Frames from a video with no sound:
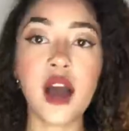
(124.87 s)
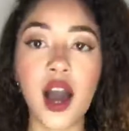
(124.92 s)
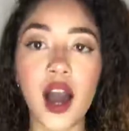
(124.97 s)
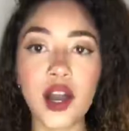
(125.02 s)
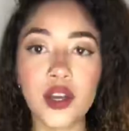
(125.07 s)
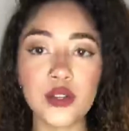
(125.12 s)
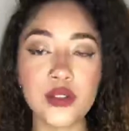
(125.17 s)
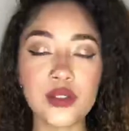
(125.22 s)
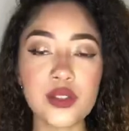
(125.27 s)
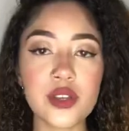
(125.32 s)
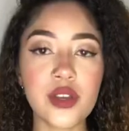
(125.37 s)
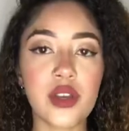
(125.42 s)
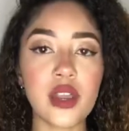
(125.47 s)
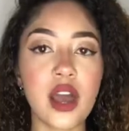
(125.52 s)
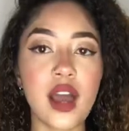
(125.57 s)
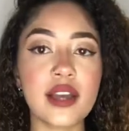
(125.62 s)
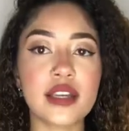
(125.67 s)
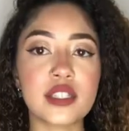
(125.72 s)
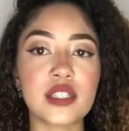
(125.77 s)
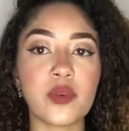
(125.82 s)
I also
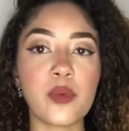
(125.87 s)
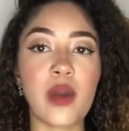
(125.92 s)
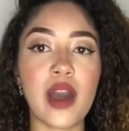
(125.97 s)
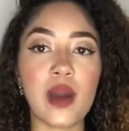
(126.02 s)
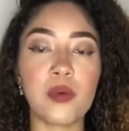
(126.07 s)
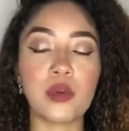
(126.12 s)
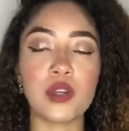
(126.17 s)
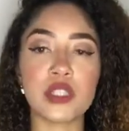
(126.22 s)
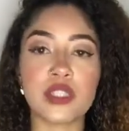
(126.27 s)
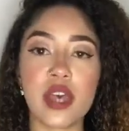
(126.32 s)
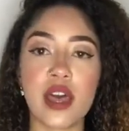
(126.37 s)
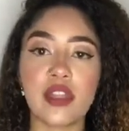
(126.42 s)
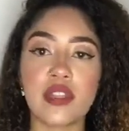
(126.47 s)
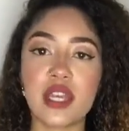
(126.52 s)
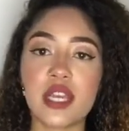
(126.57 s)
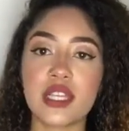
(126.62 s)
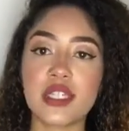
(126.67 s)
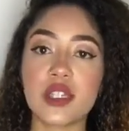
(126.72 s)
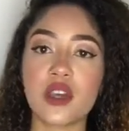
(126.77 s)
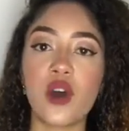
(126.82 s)
like to wear ones like
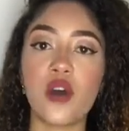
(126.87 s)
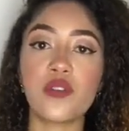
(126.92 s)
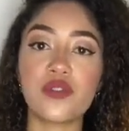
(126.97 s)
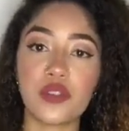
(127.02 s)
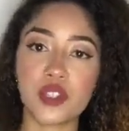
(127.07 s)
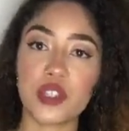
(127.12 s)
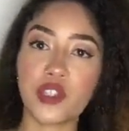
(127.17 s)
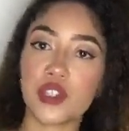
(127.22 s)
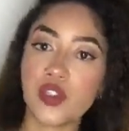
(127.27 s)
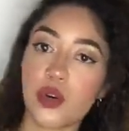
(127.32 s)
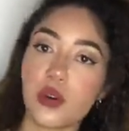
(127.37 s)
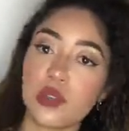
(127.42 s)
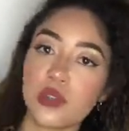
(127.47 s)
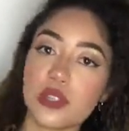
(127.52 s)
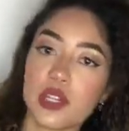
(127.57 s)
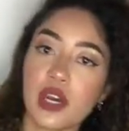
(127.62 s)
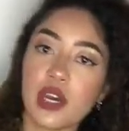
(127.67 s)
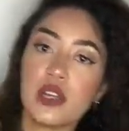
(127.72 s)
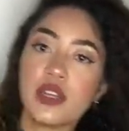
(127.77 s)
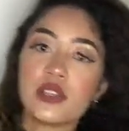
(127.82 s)
this off the
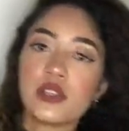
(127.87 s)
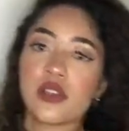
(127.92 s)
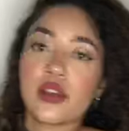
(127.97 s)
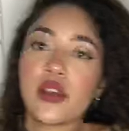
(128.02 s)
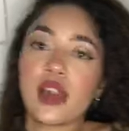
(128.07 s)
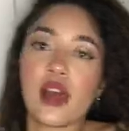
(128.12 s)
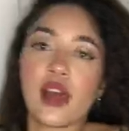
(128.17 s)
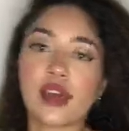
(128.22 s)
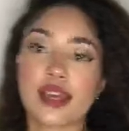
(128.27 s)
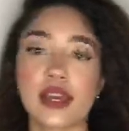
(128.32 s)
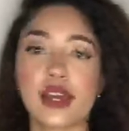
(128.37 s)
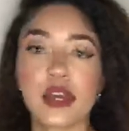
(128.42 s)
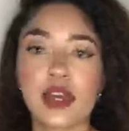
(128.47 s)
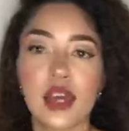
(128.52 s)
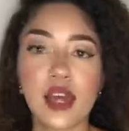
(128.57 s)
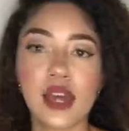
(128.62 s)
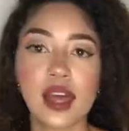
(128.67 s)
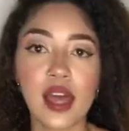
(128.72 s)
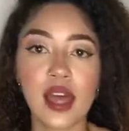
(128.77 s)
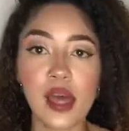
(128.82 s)
shoulder, so like
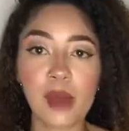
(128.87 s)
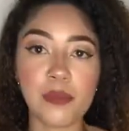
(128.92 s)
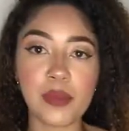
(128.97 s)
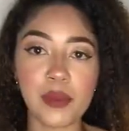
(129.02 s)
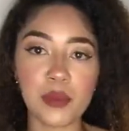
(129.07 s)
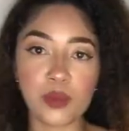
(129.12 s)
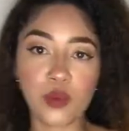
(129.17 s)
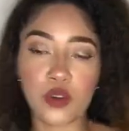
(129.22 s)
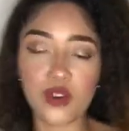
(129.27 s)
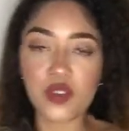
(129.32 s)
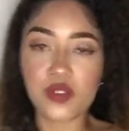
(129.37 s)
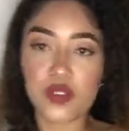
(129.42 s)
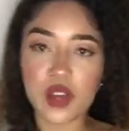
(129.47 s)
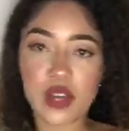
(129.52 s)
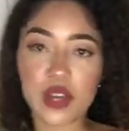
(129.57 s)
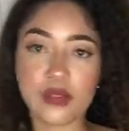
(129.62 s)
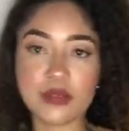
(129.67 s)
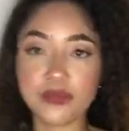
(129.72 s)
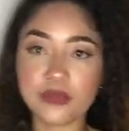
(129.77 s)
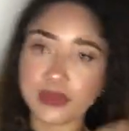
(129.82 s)
a bit more of
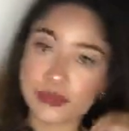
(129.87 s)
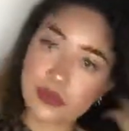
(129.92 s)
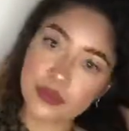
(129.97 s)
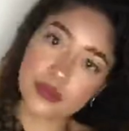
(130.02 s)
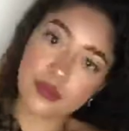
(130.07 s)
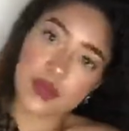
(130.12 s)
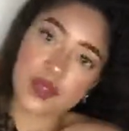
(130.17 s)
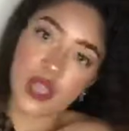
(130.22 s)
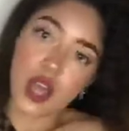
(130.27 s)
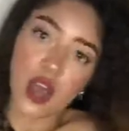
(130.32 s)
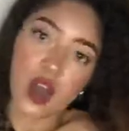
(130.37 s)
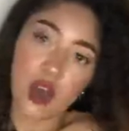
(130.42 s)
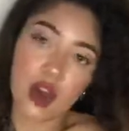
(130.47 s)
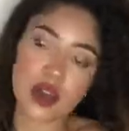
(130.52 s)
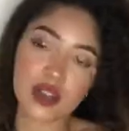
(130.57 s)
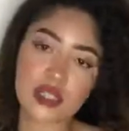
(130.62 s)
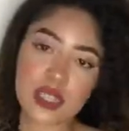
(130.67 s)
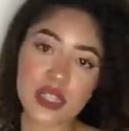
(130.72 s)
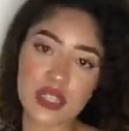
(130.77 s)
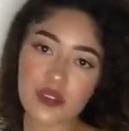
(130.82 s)
a
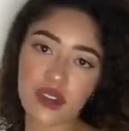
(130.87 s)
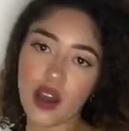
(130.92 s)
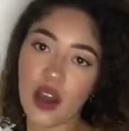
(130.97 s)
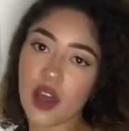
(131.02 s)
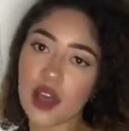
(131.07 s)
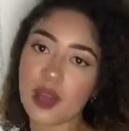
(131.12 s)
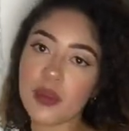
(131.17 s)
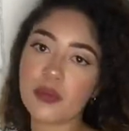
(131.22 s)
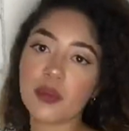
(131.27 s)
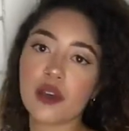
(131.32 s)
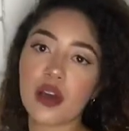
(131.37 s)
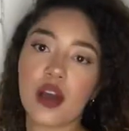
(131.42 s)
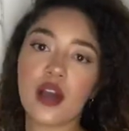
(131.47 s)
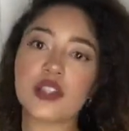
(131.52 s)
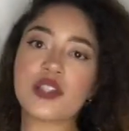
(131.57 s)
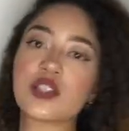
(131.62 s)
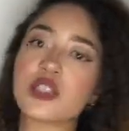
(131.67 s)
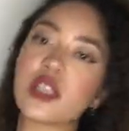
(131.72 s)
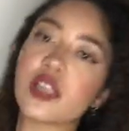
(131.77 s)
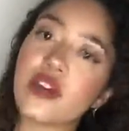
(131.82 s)
artsy vibe. I
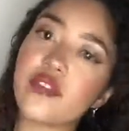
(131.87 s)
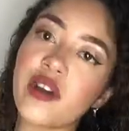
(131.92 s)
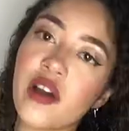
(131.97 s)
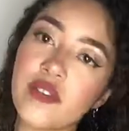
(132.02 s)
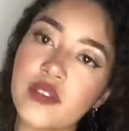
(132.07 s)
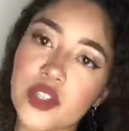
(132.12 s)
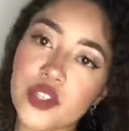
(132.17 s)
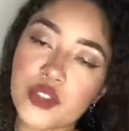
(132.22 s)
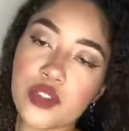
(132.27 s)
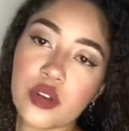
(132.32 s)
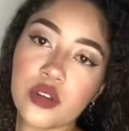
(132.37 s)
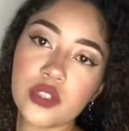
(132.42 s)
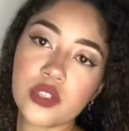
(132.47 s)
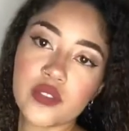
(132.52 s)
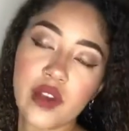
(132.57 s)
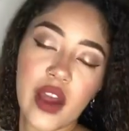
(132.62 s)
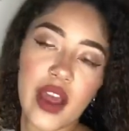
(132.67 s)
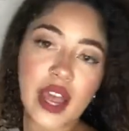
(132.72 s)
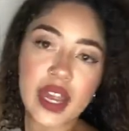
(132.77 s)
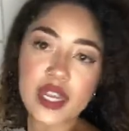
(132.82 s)
just love having a shoulder
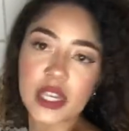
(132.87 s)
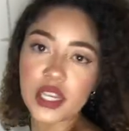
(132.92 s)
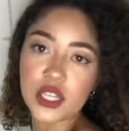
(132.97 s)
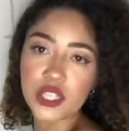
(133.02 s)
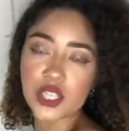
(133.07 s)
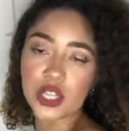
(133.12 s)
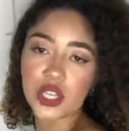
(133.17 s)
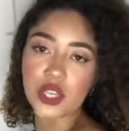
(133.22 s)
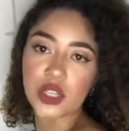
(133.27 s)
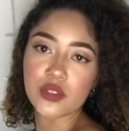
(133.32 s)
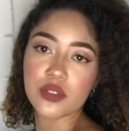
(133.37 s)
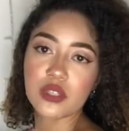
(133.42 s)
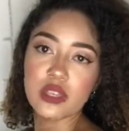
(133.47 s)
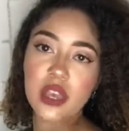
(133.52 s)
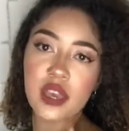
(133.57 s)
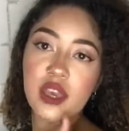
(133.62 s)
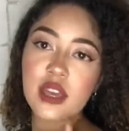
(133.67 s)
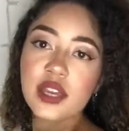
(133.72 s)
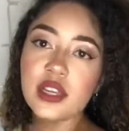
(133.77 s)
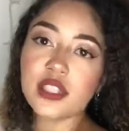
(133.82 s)
without any excuse.
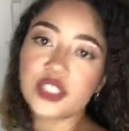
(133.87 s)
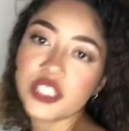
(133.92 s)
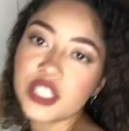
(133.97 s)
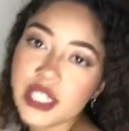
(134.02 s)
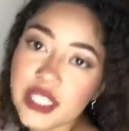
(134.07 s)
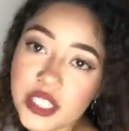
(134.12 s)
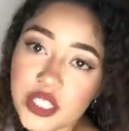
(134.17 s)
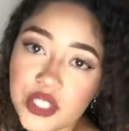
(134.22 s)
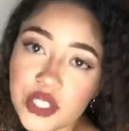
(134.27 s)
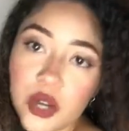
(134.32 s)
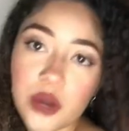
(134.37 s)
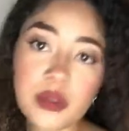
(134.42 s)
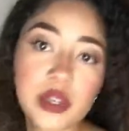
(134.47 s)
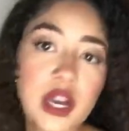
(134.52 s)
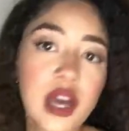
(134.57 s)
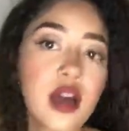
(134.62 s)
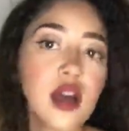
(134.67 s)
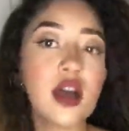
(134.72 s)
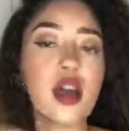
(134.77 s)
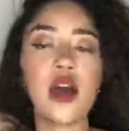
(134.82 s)
Cheeky
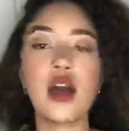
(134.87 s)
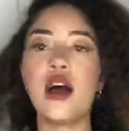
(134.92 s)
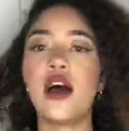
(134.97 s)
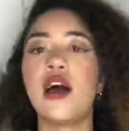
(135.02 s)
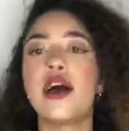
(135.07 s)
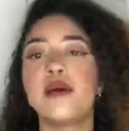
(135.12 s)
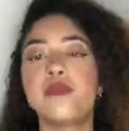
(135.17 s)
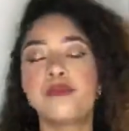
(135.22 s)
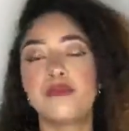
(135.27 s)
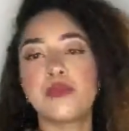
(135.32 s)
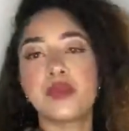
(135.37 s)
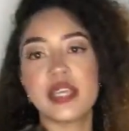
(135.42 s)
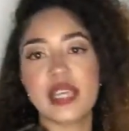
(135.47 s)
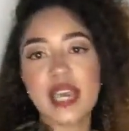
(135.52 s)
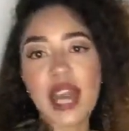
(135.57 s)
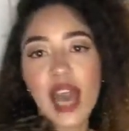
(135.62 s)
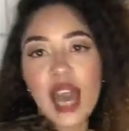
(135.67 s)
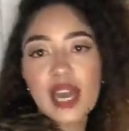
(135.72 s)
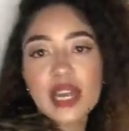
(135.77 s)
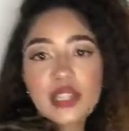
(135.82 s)
shoulder. But
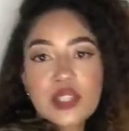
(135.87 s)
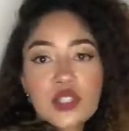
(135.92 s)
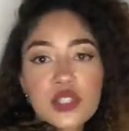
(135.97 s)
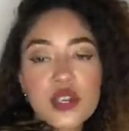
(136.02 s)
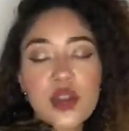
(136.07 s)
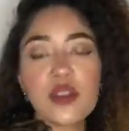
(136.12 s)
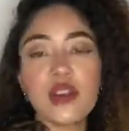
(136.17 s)
yeah, it's so